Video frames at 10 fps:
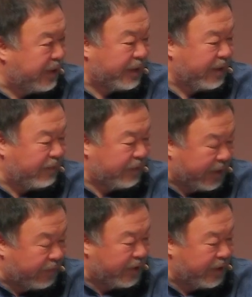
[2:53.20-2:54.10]
It
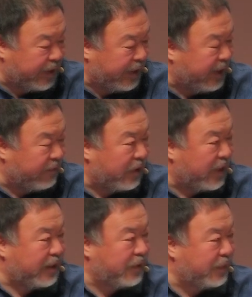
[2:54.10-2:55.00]
definitely have a
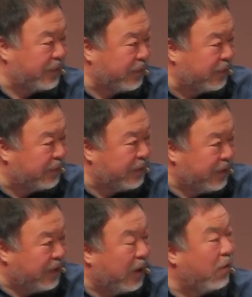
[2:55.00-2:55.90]
lot to do.
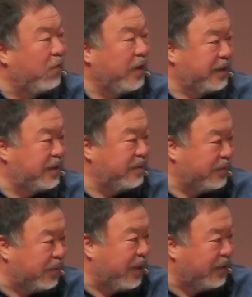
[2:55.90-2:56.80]
Always,
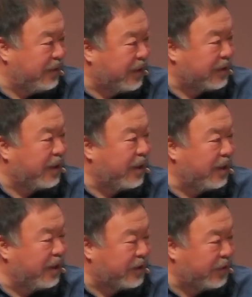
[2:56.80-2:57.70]
well, as
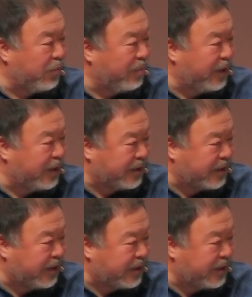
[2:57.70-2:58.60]
long as human
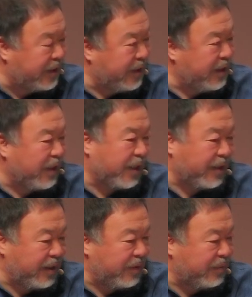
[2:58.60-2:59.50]
exists,
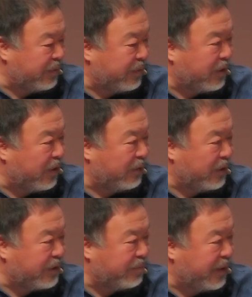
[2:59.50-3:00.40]
art would
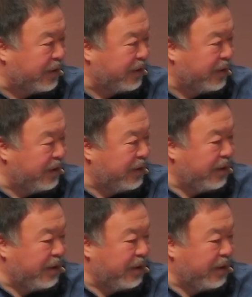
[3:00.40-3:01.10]
always be